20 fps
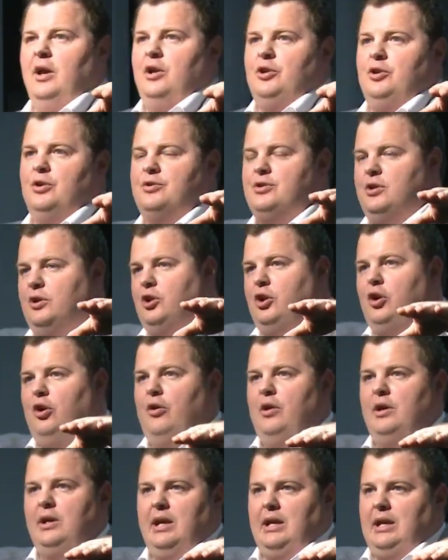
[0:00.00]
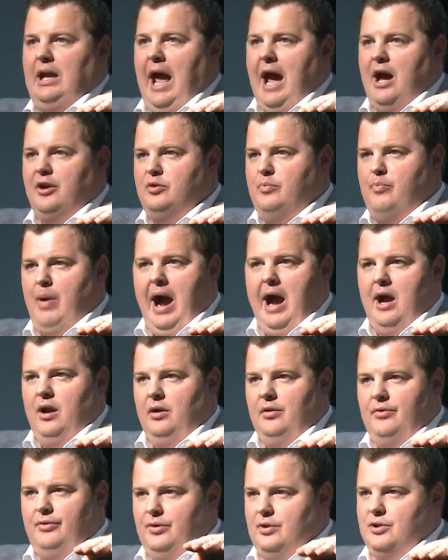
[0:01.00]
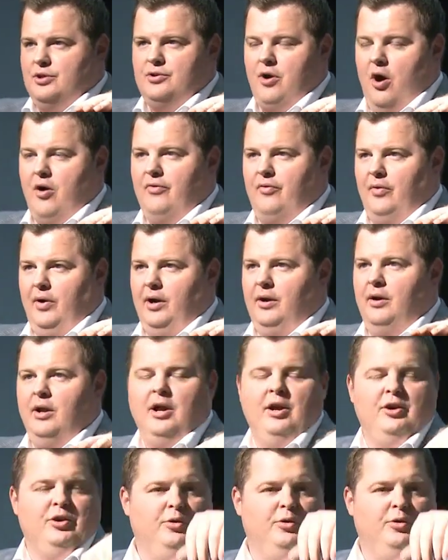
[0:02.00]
You're securing a cash buyer through the software.